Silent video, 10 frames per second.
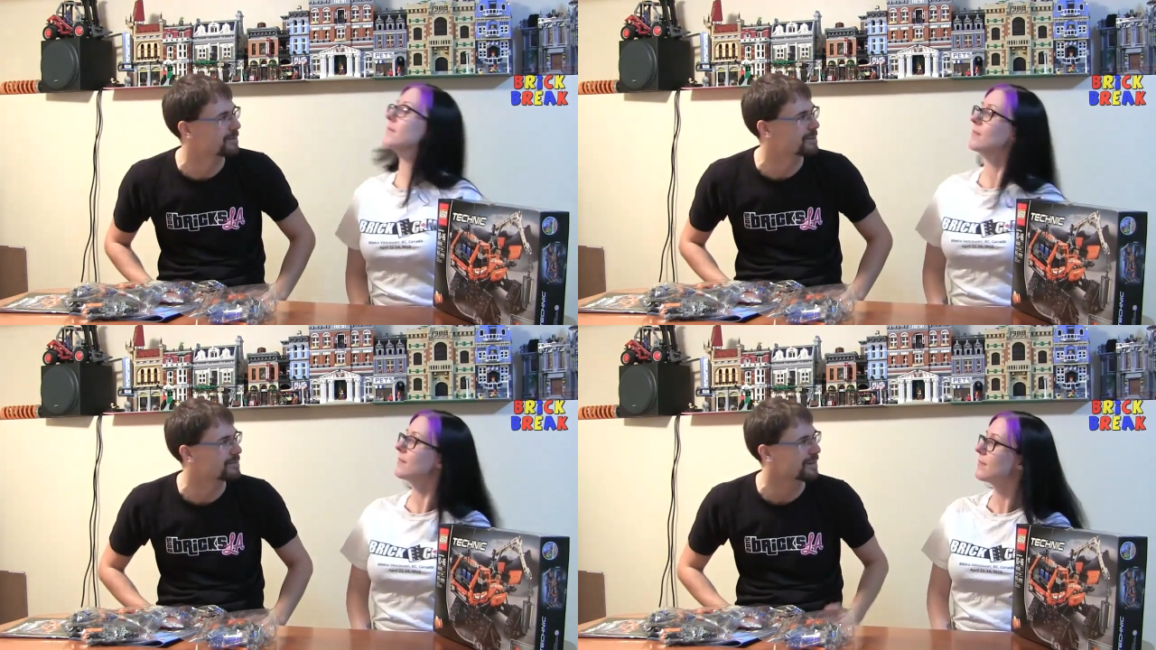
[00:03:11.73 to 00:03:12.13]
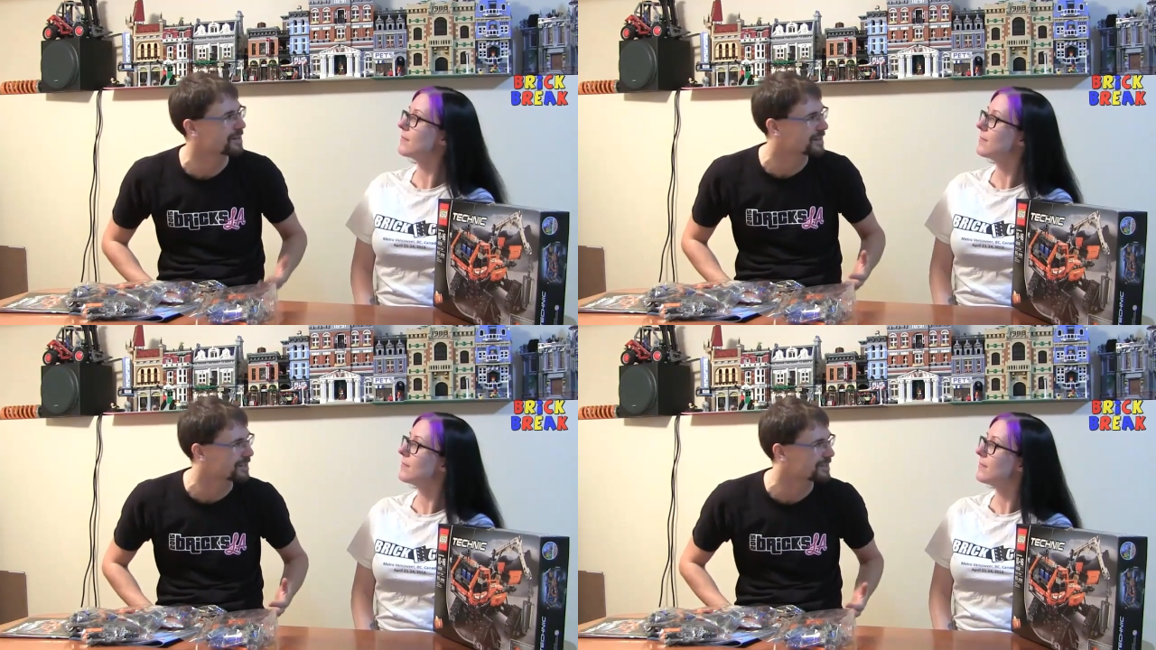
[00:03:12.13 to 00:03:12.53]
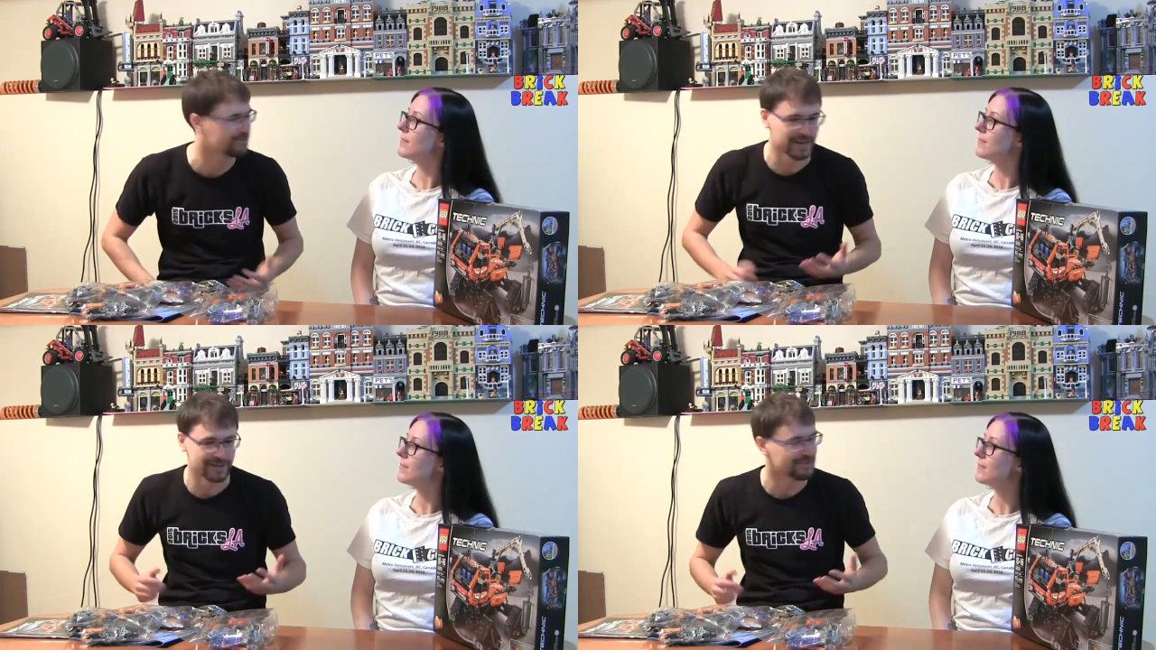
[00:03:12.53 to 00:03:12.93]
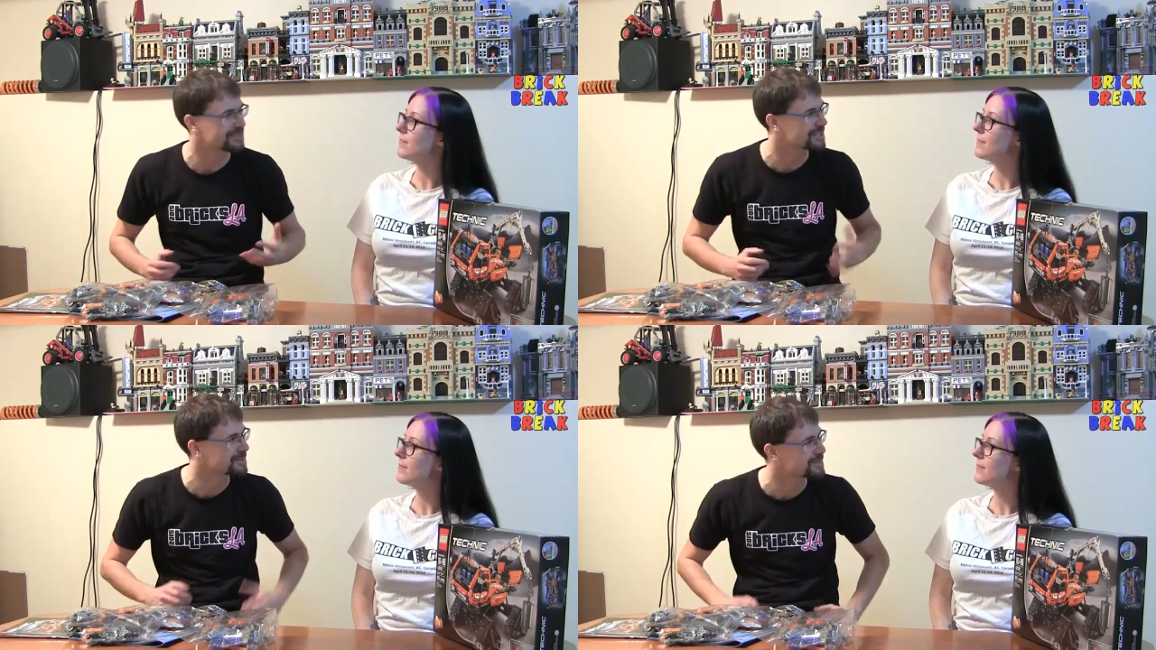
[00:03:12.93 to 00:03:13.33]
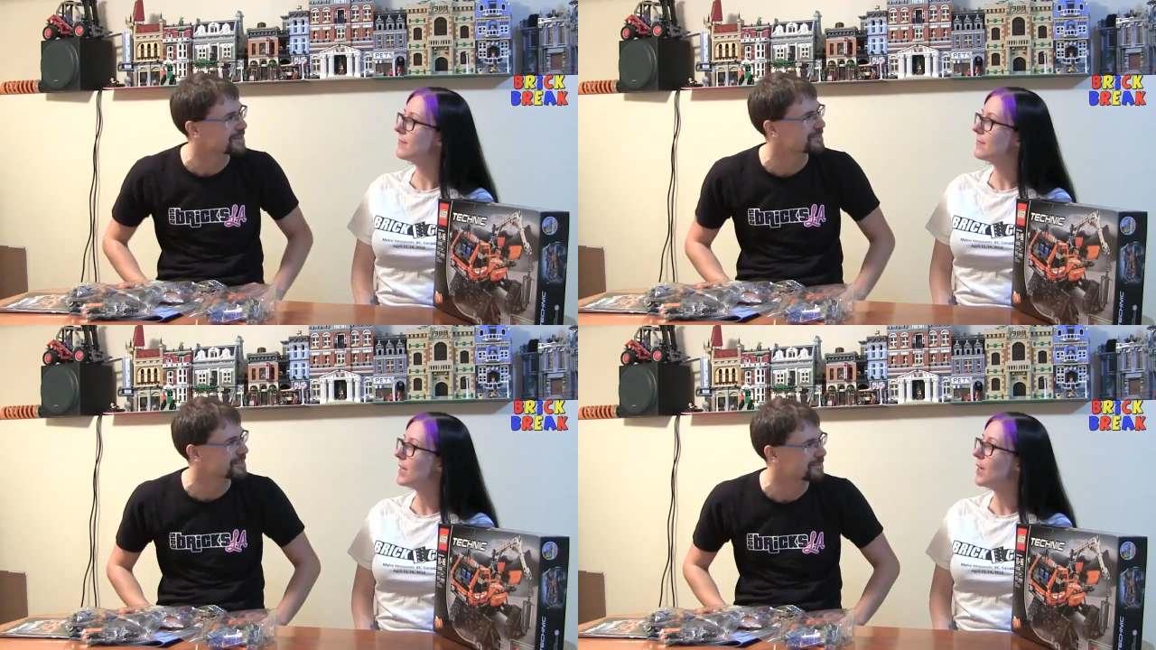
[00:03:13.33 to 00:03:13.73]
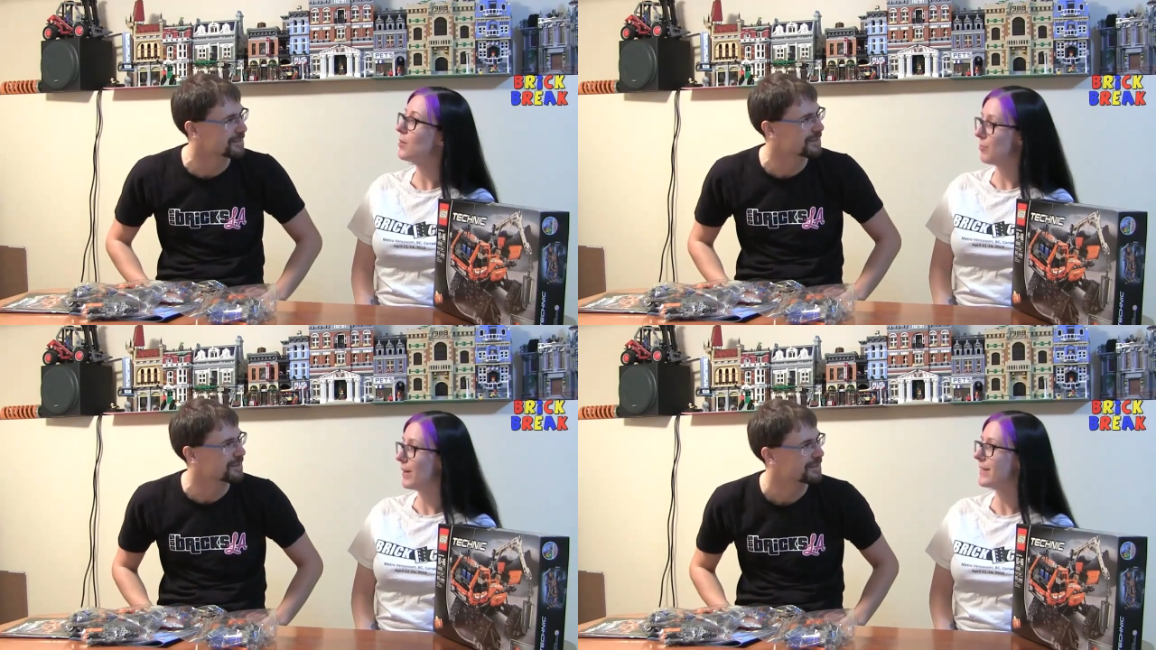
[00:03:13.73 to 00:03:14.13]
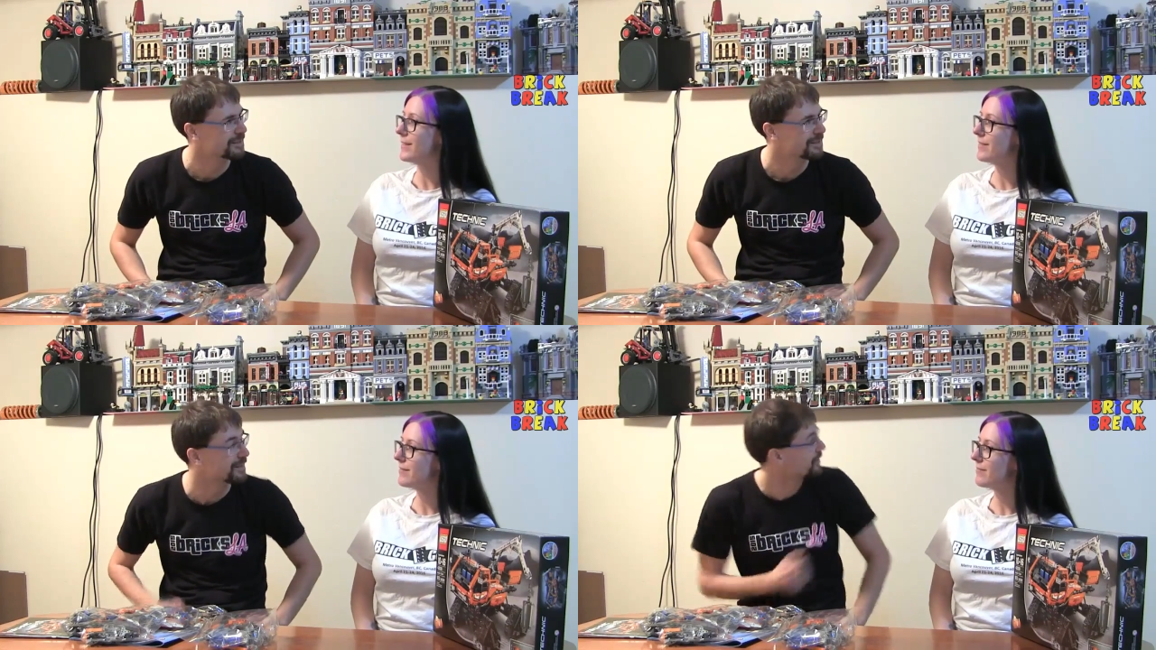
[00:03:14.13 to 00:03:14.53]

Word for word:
Speaker 1: what you'd find in, like a creator or system set or something. Right. Like